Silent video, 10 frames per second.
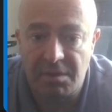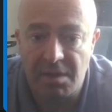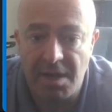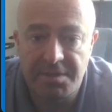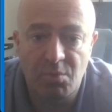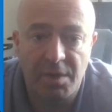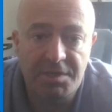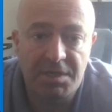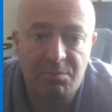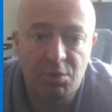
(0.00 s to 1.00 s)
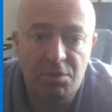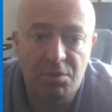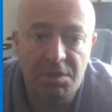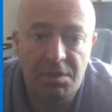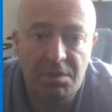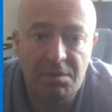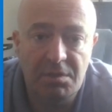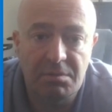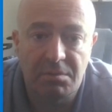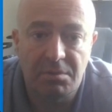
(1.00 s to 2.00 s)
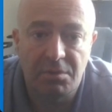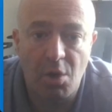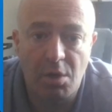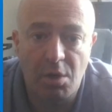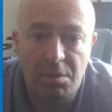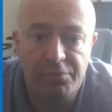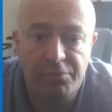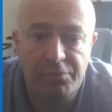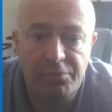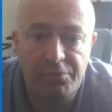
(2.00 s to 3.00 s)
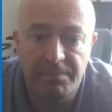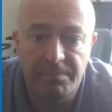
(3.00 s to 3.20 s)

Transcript: Otherwise, I would look in column 4,